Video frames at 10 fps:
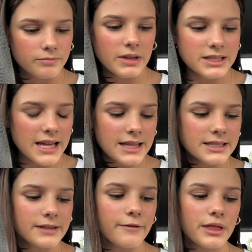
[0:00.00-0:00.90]

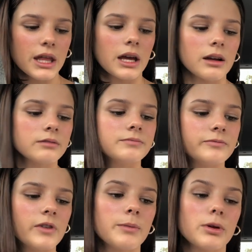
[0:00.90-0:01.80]
intensive thing.
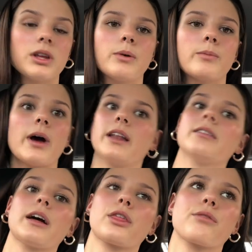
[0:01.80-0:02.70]
I've only been waiting
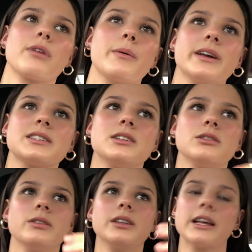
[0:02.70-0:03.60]
like three weeks to
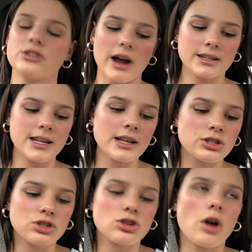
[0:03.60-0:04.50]
do it. They dragged it out
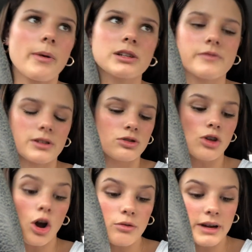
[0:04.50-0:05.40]
so much for
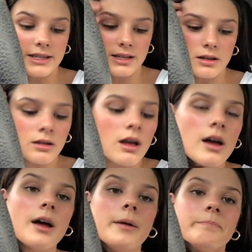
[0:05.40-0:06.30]
no reason.
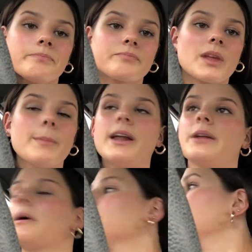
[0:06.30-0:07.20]
But
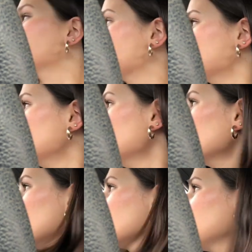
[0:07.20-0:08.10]
anyway,
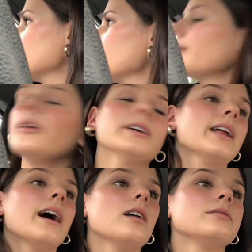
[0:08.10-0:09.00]
that's where we're going
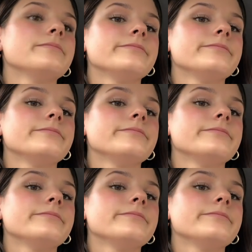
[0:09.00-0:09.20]
now.